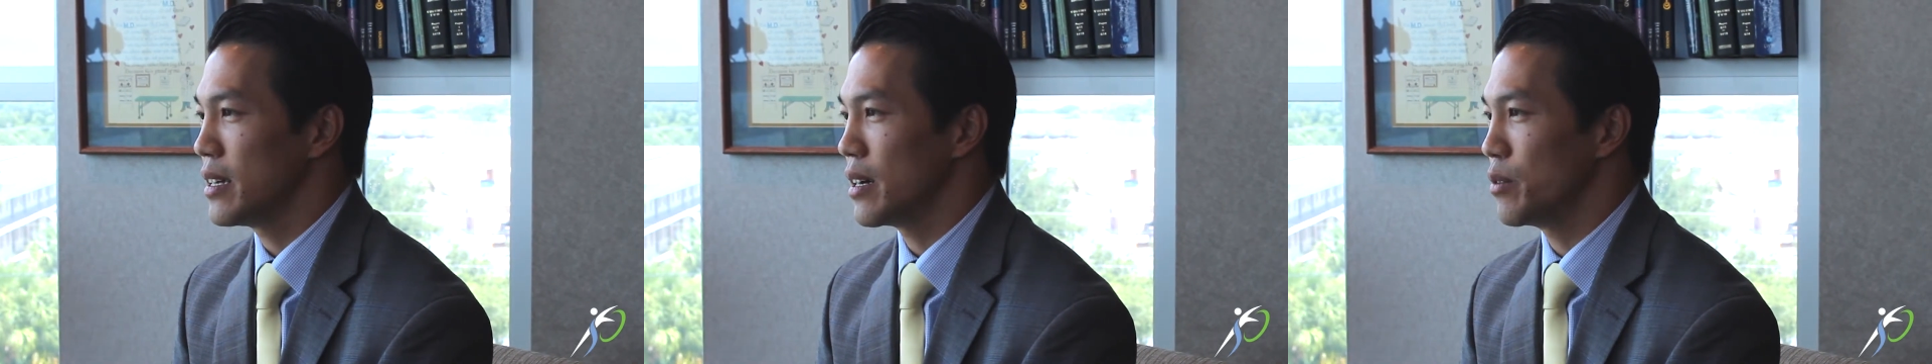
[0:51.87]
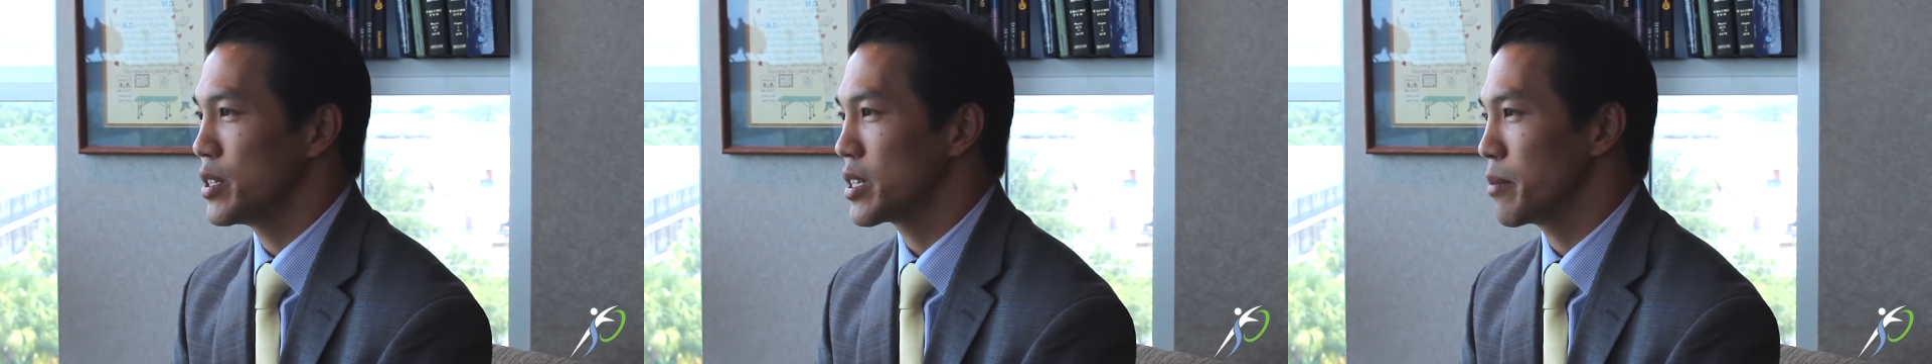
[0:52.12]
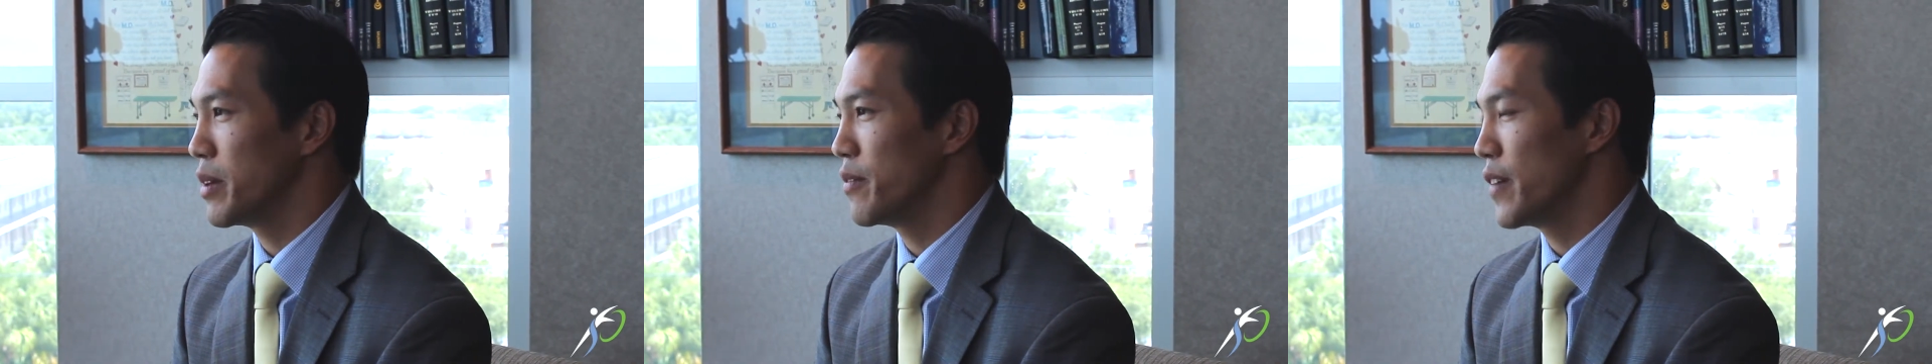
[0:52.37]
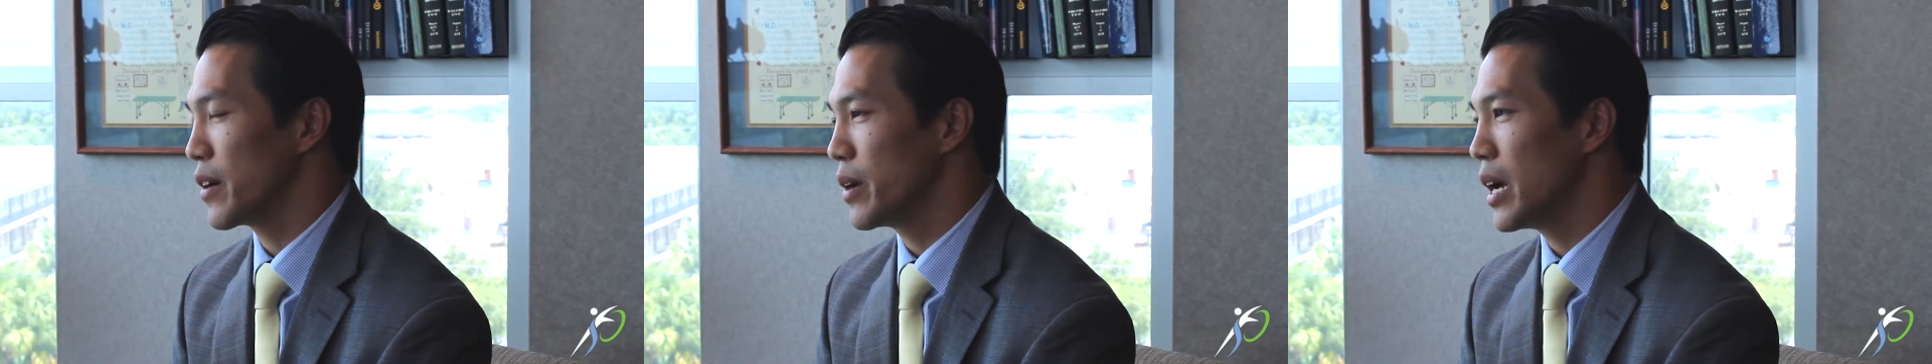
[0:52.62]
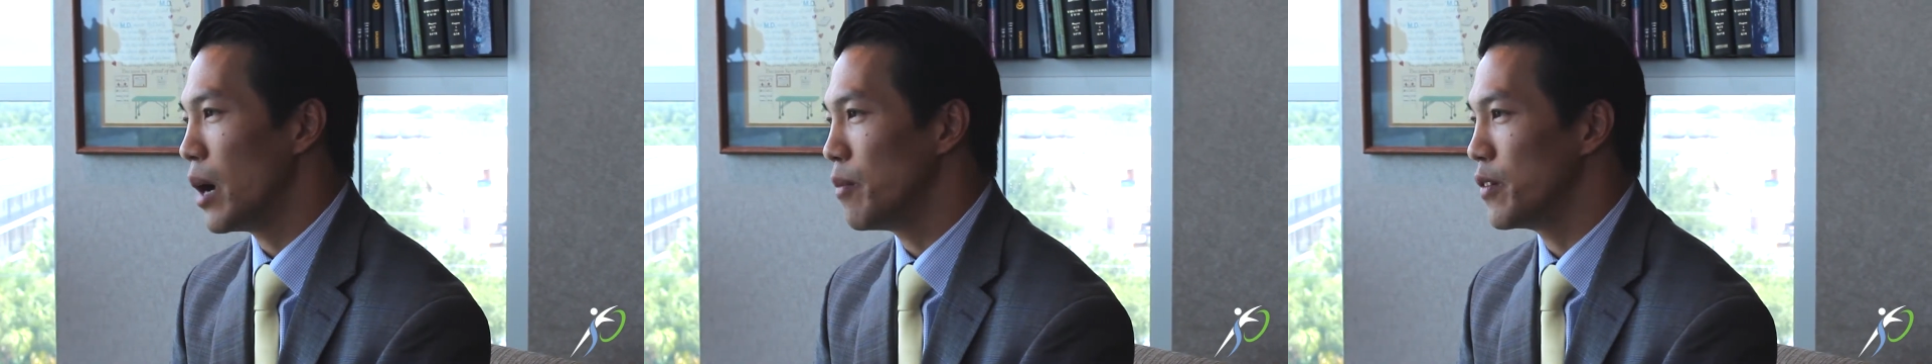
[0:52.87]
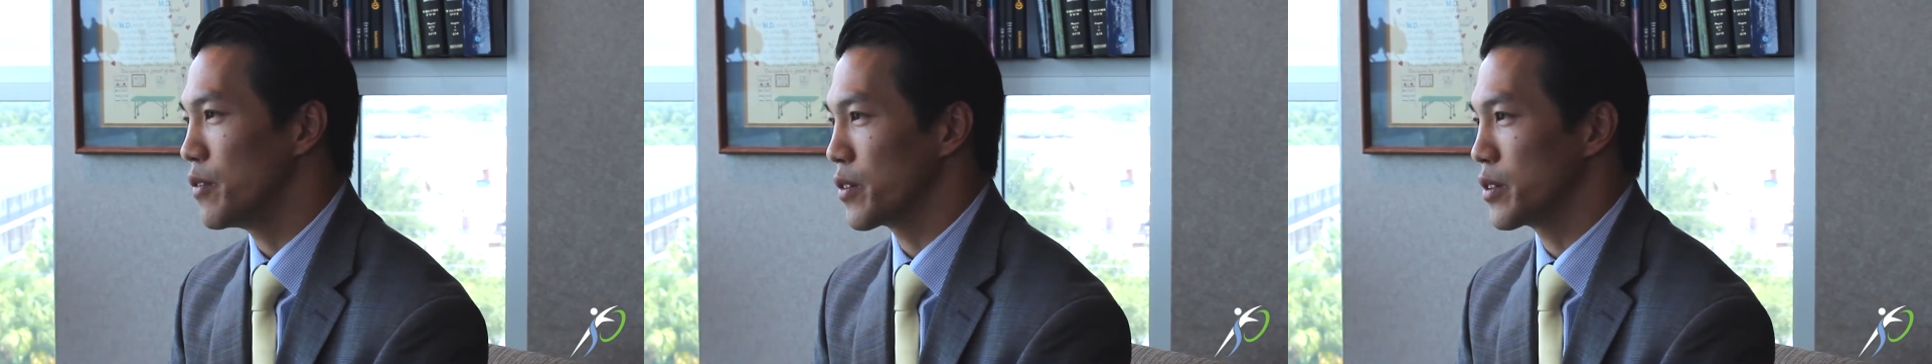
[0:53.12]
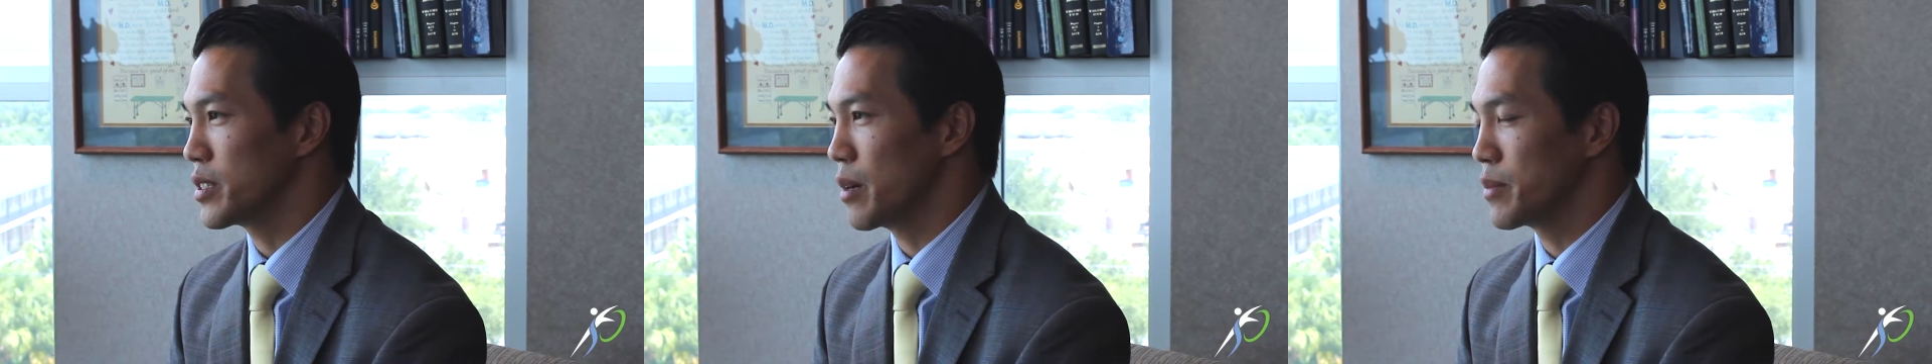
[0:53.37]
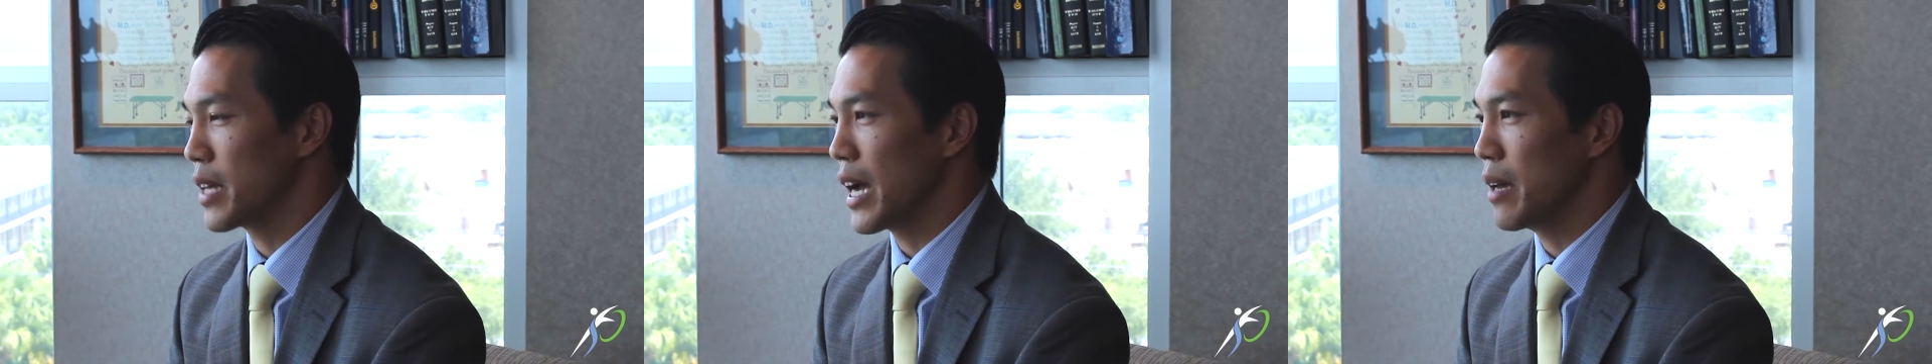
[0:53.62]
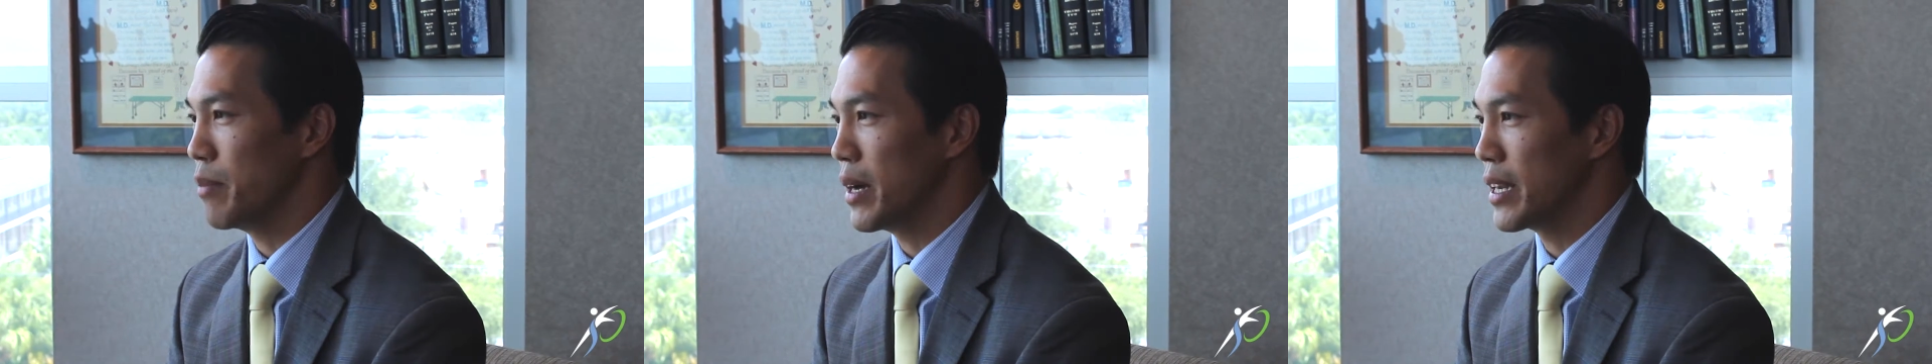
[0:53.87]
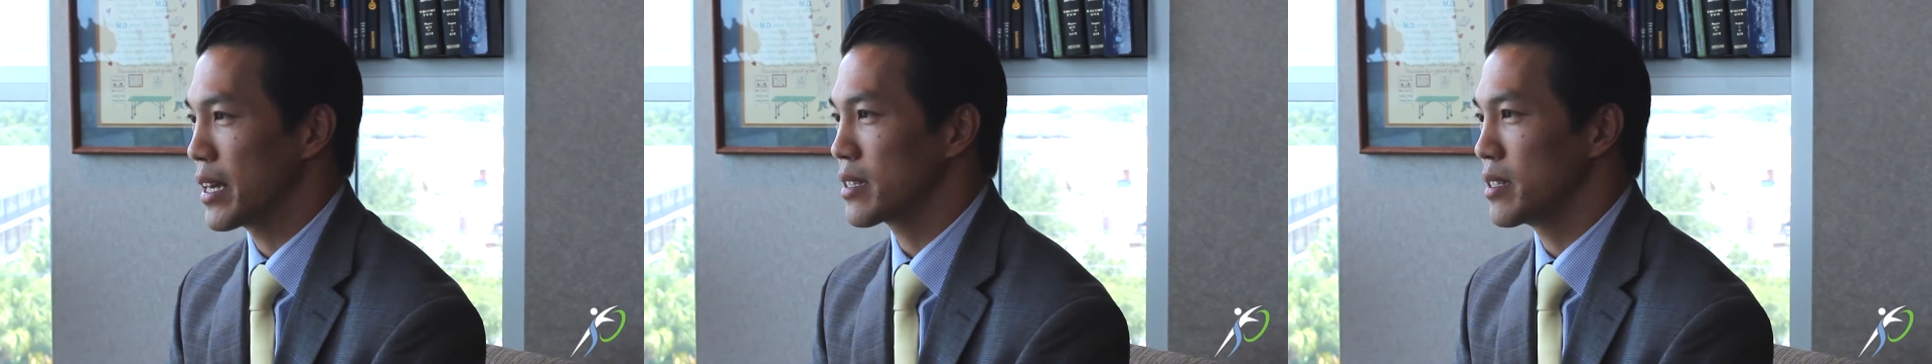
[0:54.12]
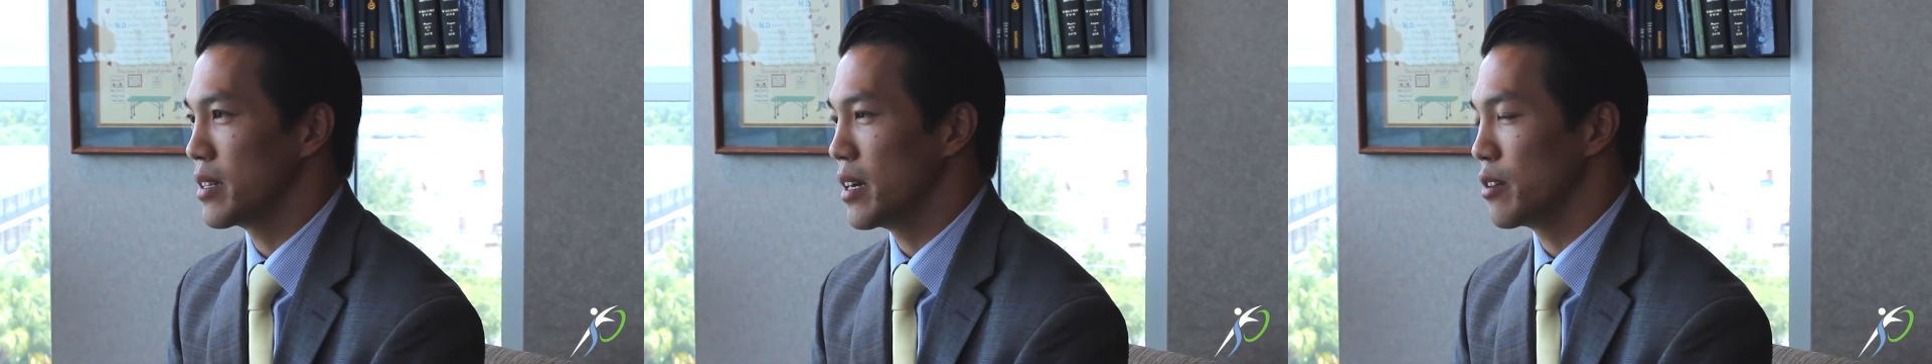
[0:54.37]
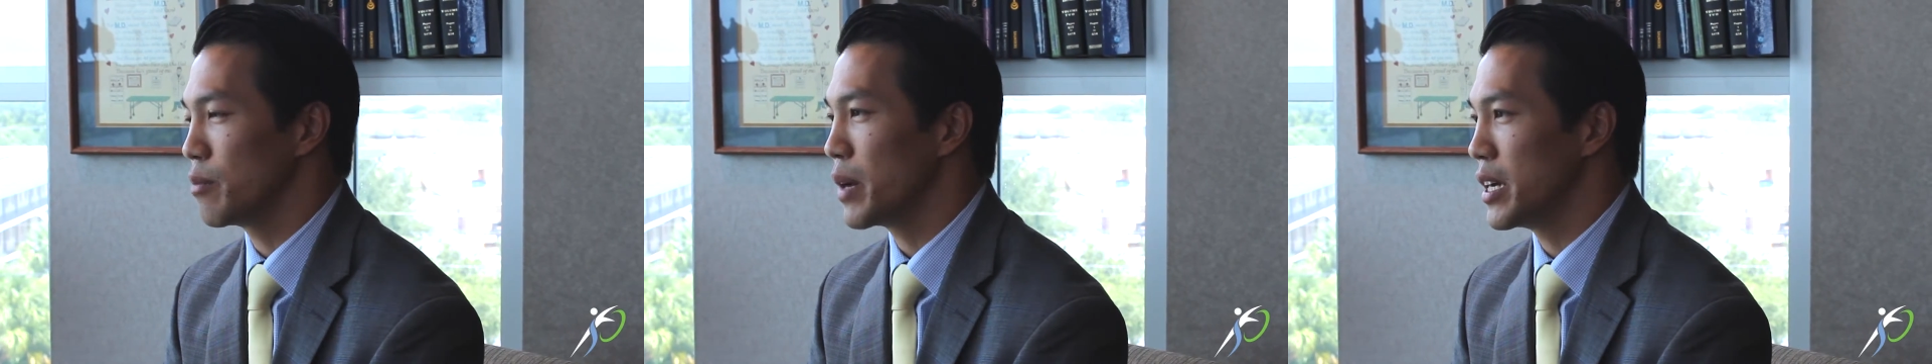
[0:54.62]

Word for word: uh, which can be very helpful for some diabetics and other